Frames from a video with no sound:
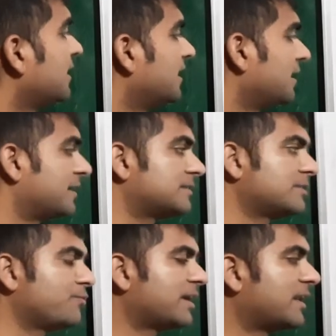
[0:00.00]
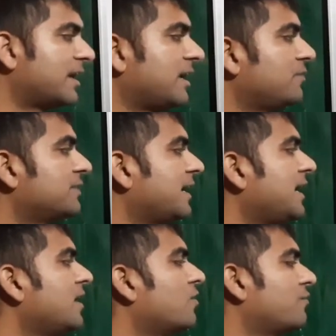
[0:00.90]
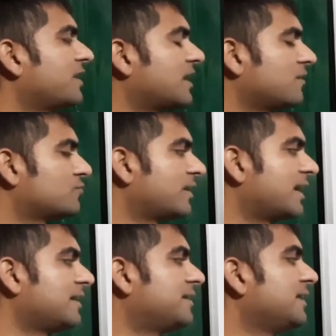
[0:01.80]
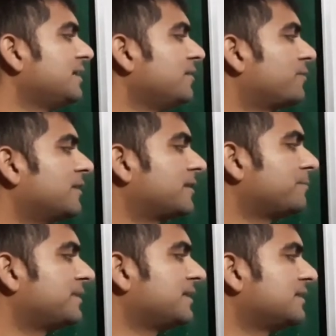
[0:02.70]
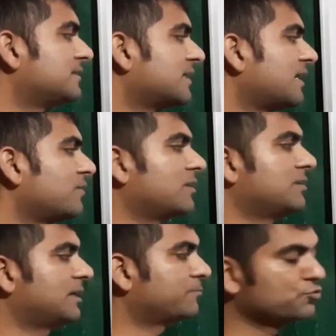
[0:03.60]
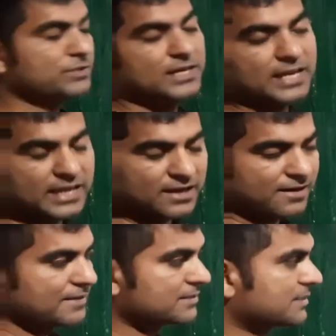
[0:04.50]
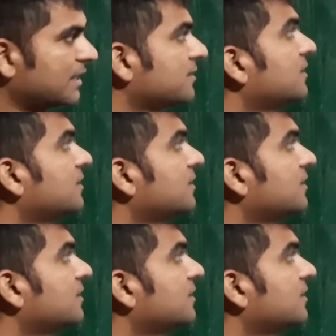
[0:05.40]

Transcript: Let us see, we can take A or we can also get D. If we keep D this side, we will have to say A other side.